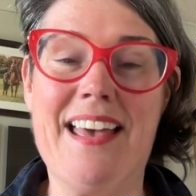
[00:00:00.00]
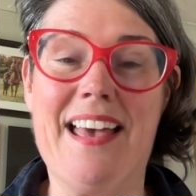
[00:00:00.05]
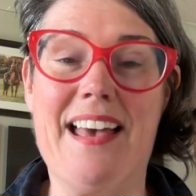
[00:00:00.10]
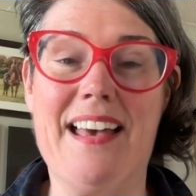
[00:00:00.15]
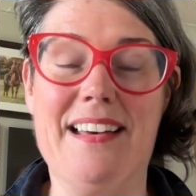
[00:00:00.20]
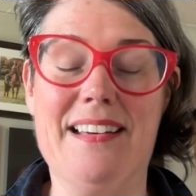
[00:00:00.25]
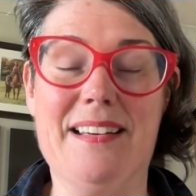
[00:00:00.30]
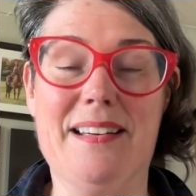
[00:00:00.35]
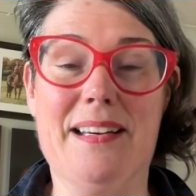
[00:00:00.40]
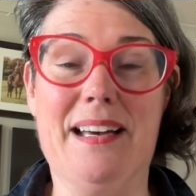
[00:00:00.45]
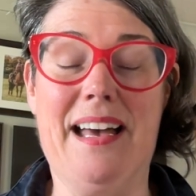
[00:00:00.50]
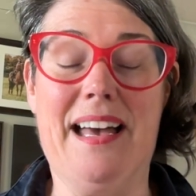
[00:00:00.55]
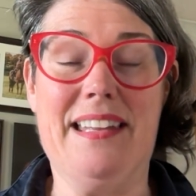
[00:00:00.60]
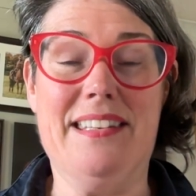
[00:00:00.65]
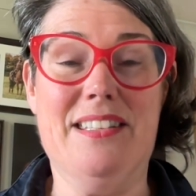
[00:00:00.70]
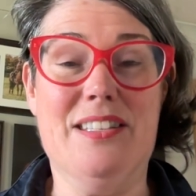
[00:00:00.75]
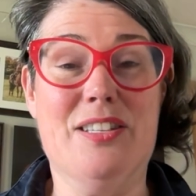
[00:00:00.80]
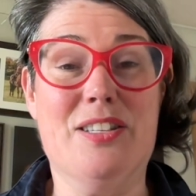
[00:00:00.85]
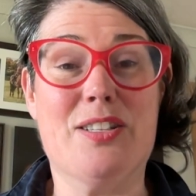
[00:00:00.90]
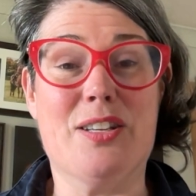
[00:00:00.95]

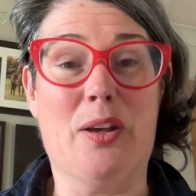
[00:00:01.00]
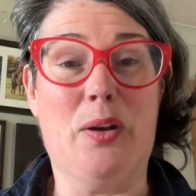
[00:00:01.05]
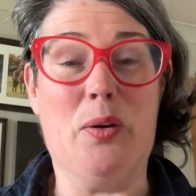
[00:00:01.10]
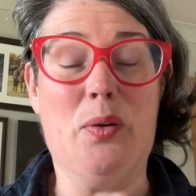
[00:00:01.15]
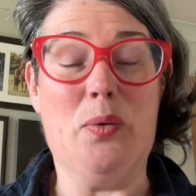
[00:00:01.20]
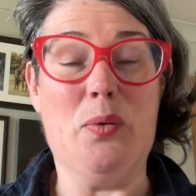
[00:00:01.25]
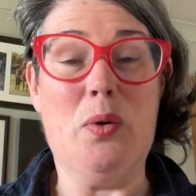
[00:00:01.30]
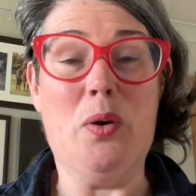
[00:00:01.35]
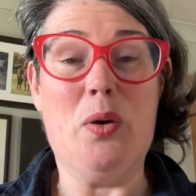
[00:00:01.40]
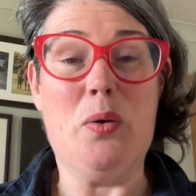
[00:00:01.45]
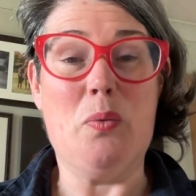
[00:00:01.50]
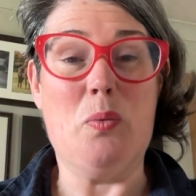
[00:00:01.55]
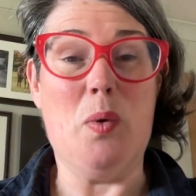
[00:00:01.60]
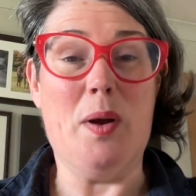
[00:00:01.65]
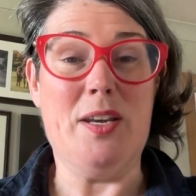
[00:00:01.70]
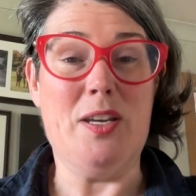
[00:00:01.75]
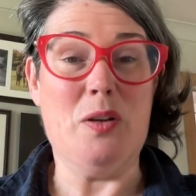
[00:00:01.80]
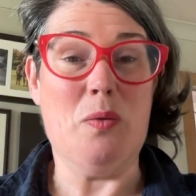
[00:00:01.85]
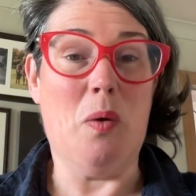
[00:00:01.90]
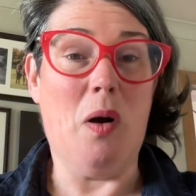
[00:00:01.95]
And so
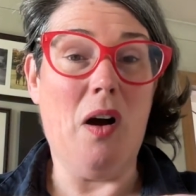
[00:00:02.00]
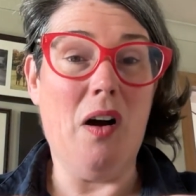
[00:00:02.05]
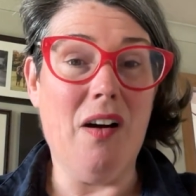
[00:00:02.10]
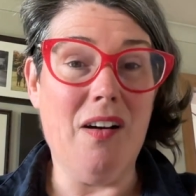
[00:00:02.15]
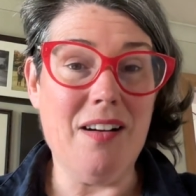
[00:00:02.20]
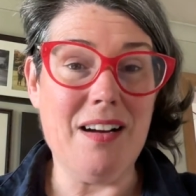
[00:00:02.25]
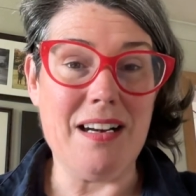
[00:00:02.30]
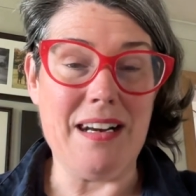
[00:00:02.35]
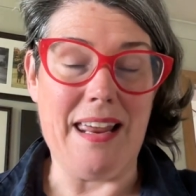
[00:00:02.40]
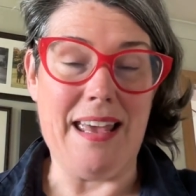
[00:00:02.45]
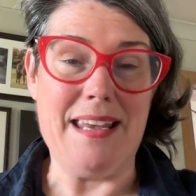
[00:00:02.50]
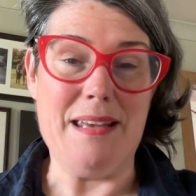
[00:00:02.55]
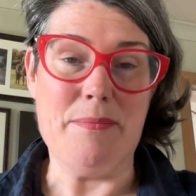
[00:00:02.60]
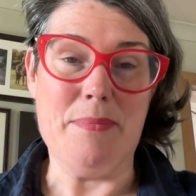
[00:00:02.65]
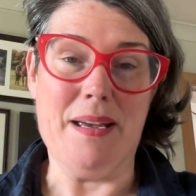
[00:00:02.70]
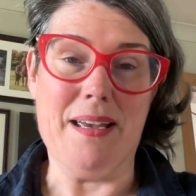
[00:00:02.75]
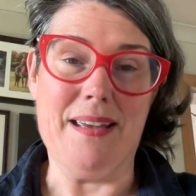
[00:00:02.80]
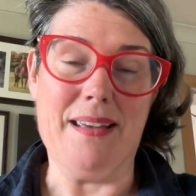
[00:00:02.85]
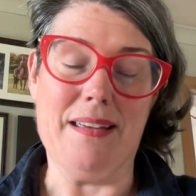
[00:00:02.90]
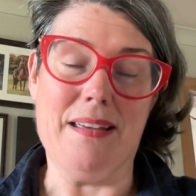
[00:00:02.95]
when you are
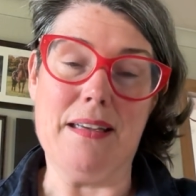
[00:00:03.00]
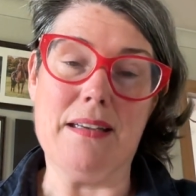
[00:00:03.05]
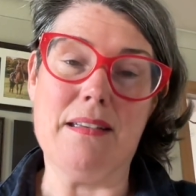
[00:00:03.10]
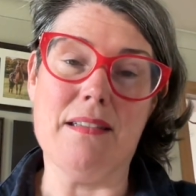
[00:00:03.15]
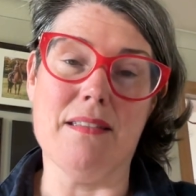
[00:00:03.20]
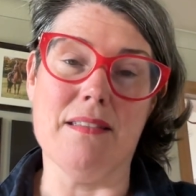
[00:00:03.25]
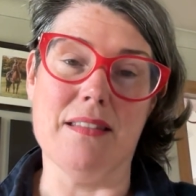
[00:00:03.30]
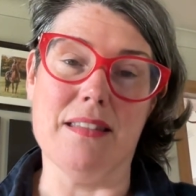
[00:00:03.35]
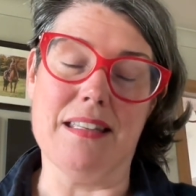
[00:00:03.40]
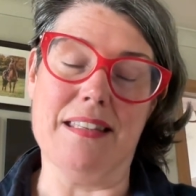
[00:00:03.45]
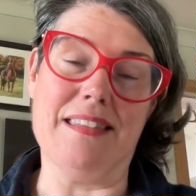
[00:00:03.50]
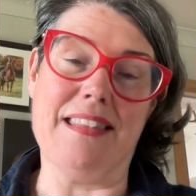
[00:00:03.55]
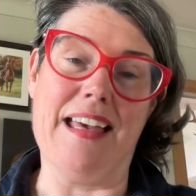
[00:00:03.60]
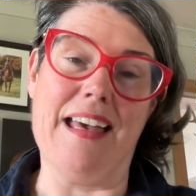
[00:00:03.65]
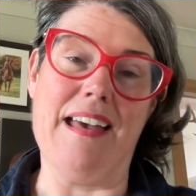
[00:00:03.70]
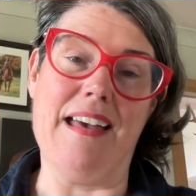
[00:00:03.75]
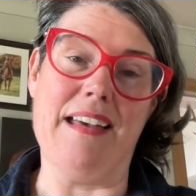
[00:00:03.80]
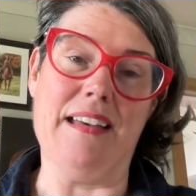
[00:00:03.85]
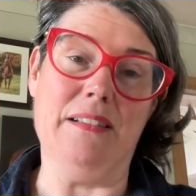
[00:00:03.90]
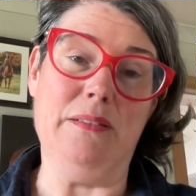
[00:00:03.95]
claiming that
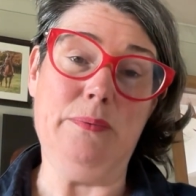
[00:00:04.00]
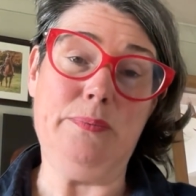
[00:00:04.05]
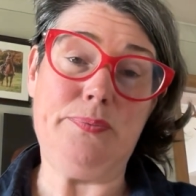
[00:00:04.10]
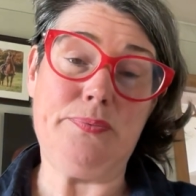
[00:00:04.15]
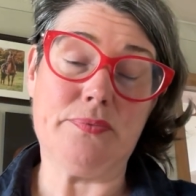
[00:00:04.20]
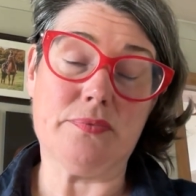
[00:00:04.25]
there